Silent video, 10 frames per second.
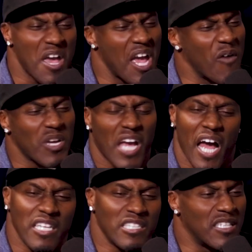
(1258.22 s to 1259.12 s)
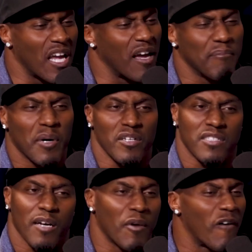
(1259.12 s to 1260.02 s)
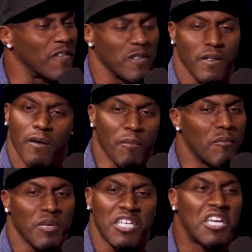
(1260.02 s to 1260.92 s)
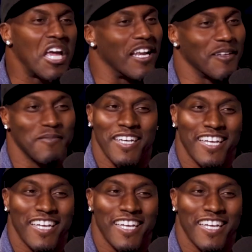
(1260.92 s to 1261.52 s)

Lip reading: man, we got these damn Bucs coming off, and I'm going to kill him.